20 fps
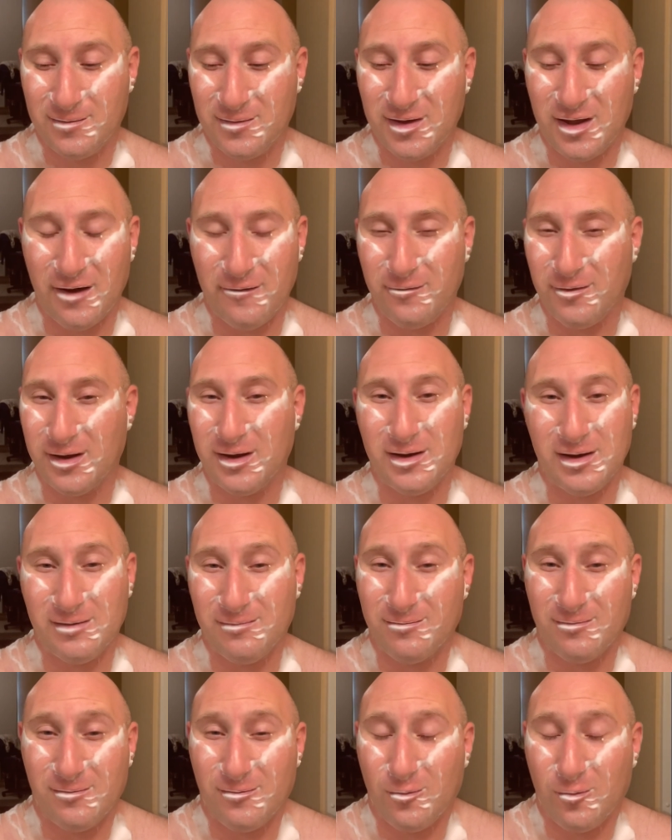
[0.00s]

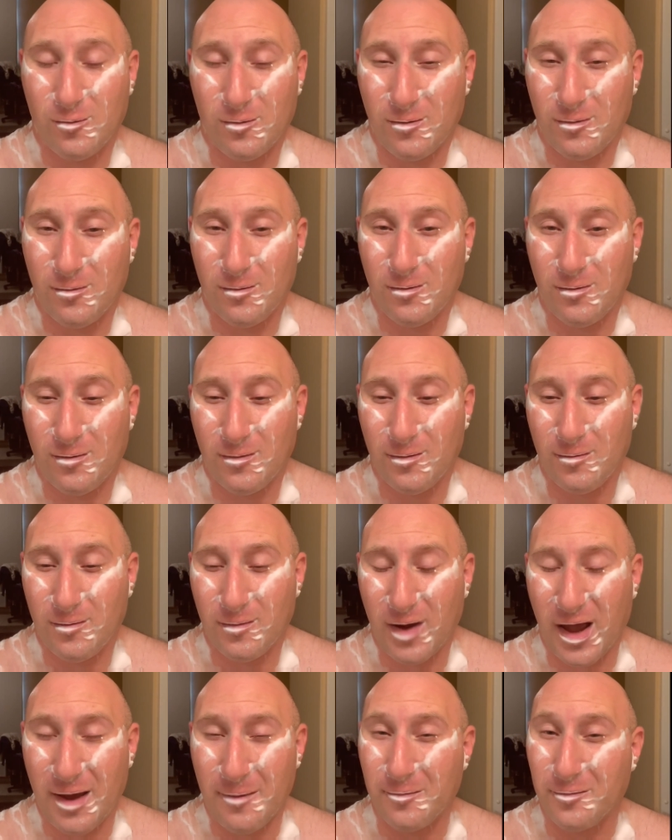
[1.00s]
Definitely
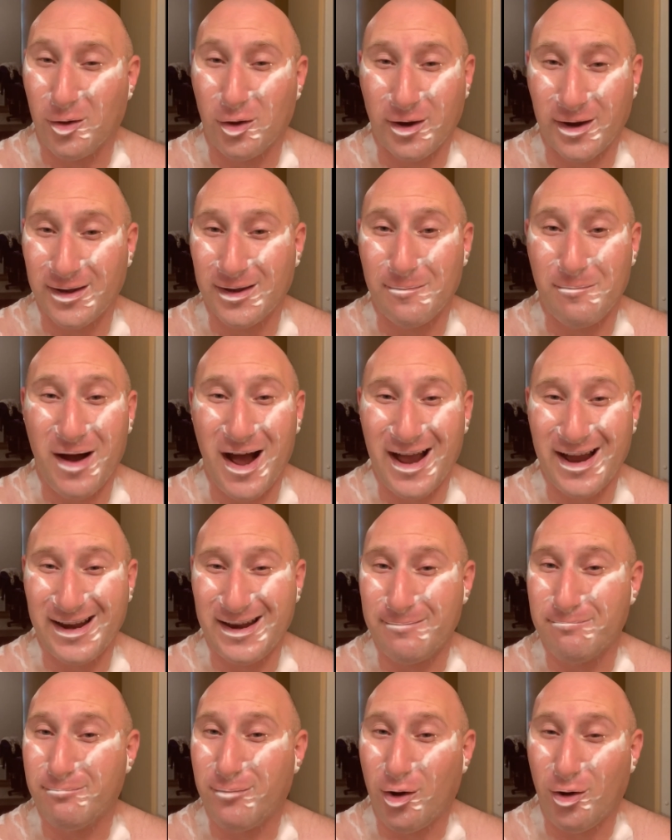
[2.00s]
am looking to buy it
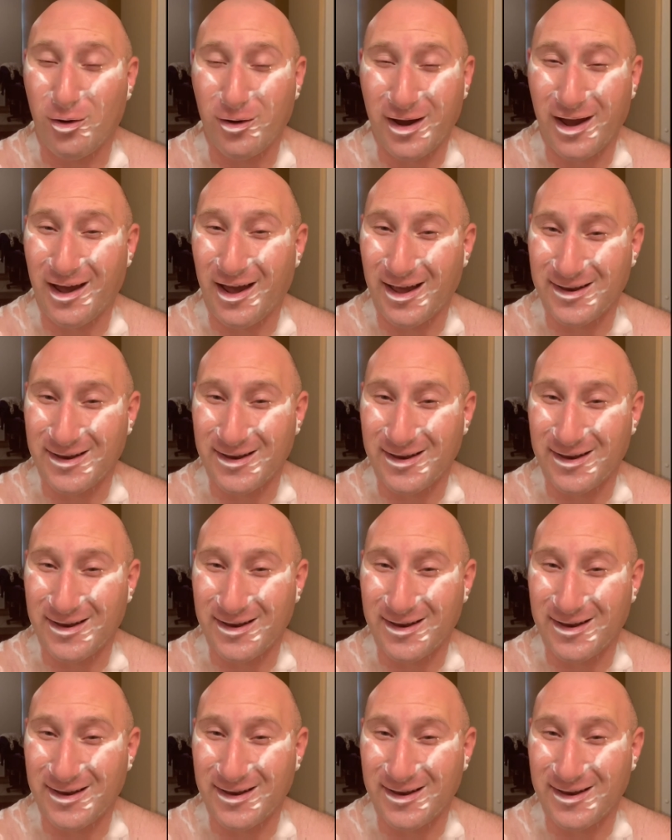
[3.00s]
in bulk